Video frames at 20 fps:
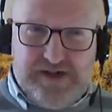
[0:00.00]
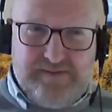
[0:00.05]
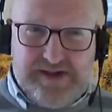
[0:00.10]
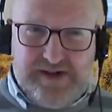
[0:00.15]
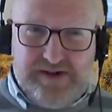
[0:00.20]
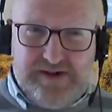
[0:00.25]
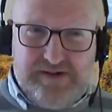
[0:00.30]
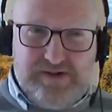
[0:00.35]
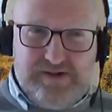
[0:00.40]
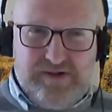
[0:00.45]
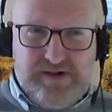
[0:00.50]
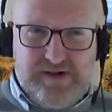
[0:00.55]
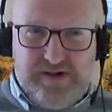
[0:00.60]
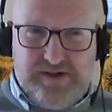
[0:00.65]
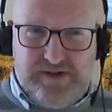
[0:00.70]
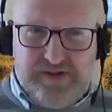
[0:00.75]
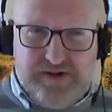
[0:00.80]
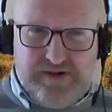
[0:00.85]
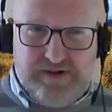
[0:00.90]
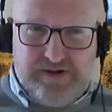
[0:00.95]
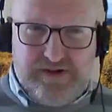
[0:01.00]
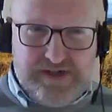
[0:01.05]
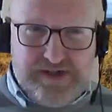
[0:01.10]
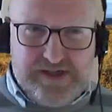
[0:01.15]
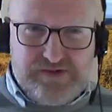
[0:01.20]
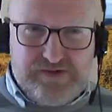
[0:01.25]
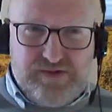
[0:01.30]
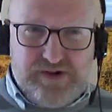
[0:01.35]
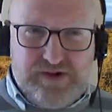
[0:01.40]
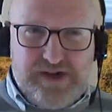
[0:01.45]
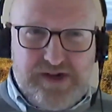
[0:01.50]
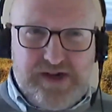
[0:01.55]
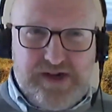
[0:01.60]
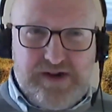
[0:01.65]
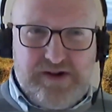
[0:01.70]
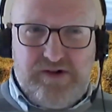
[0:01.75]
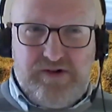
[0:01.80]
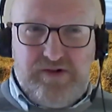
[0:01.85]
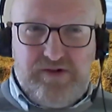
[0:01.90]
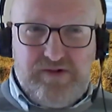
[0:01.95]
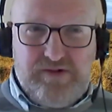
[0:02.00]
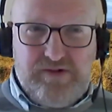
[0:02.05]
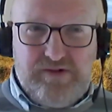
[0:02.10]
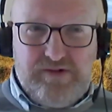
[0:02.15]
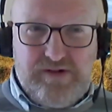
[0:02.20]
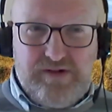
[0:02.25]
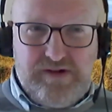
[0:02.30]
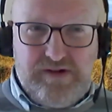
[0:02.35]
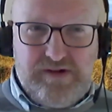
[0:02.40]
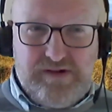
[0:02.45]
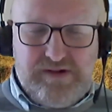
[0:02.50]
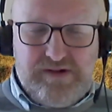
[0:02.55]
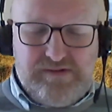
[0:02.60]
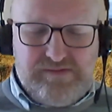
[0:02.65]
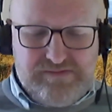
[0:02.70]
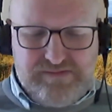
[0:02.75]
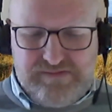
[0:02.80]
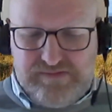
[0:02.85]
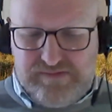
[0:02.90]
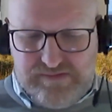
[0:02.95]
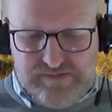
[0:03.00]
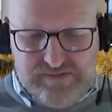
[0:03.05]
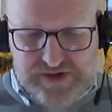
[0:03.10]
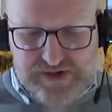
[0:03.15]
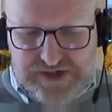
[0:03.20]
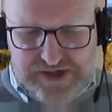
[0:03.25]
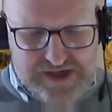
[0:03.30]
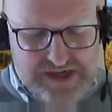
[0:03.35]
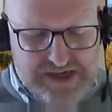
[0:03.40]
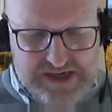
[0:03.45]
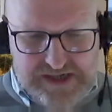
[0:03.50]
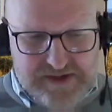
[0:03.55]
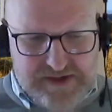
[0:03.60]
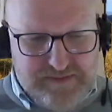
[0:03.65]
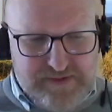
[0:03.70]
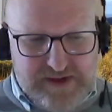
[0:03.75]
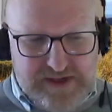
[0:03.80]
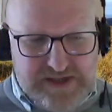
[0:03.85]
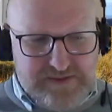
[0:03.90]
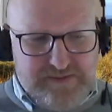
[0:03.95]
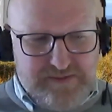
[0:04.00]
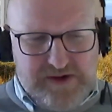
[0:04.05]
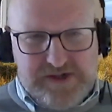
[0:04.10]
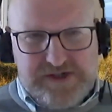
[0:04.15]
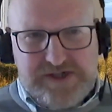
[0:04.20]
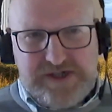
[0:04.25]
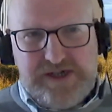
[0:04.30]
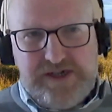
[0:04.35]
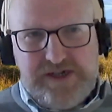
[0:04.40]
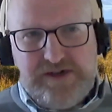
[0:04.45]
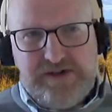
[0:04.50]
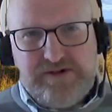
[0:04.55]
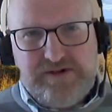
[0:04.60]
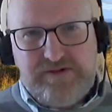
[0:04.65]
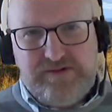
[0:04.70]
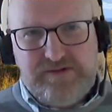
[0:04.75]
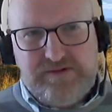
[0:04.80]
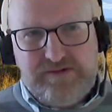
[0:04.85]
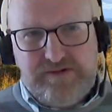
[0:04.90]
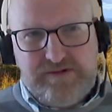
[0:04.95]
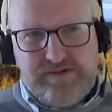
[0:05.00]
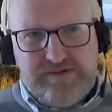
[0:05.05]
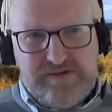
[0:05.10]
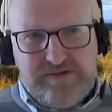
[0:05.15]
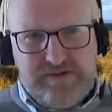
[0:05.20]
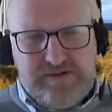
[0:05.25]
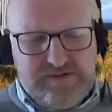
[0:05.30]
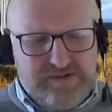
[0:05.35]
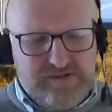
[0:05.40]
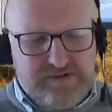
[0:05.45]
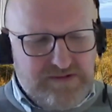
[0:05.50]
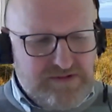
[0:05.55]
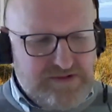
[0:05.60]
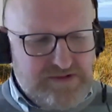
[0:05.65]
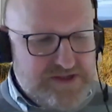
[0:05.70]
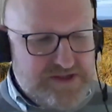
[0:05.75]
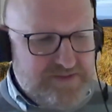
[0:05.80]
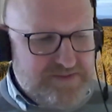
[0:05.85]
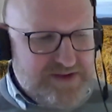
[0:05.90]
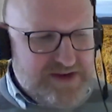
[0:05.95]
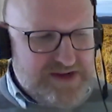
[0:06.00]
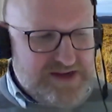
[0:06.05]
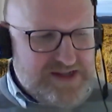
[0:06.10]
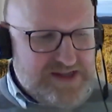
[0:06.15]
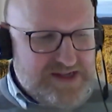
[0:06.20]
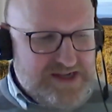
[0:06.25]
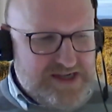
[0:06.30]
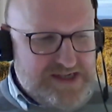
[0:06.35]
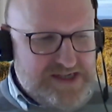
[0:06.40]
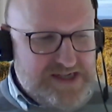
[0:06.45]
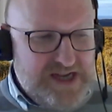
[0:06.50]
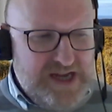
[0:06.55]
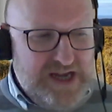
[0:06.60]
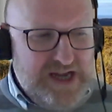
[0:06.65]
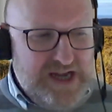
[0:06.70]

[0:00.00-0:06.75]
that a local authority is running, or a regional enterprise body, or something like that,